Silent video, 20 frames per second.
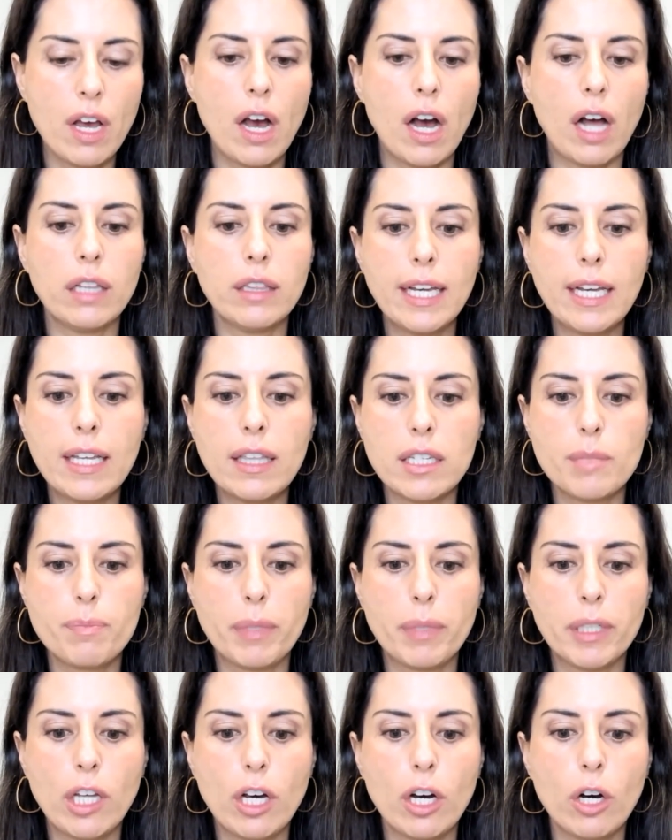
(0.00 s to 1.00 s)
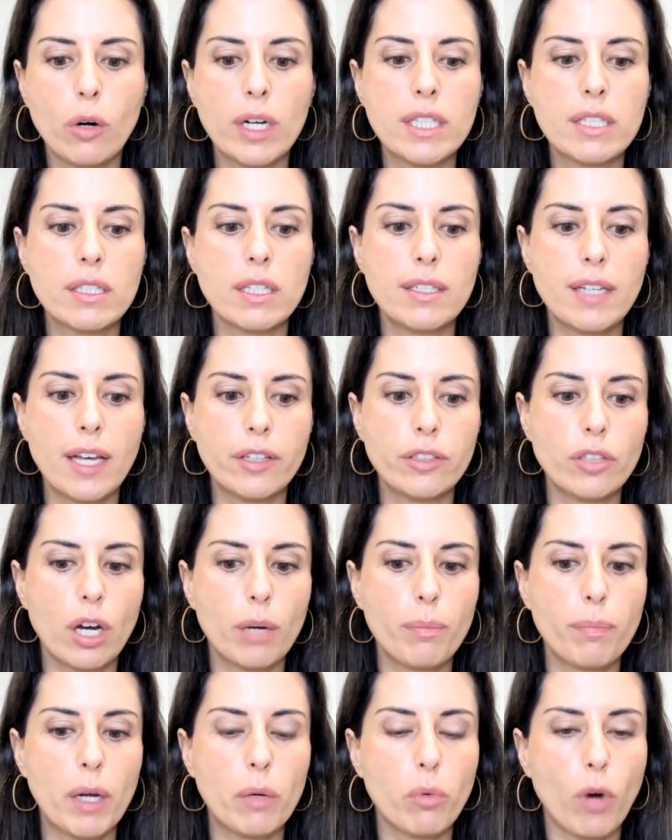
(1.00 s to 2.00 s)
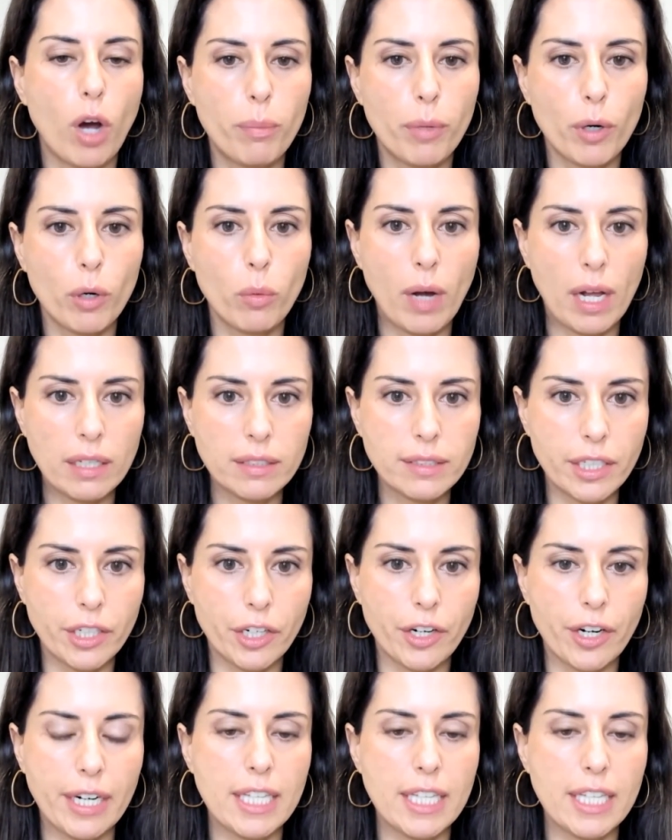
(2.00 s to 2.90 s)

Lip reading: I'll link this below. It's the TED Talk by Robert Waldinger.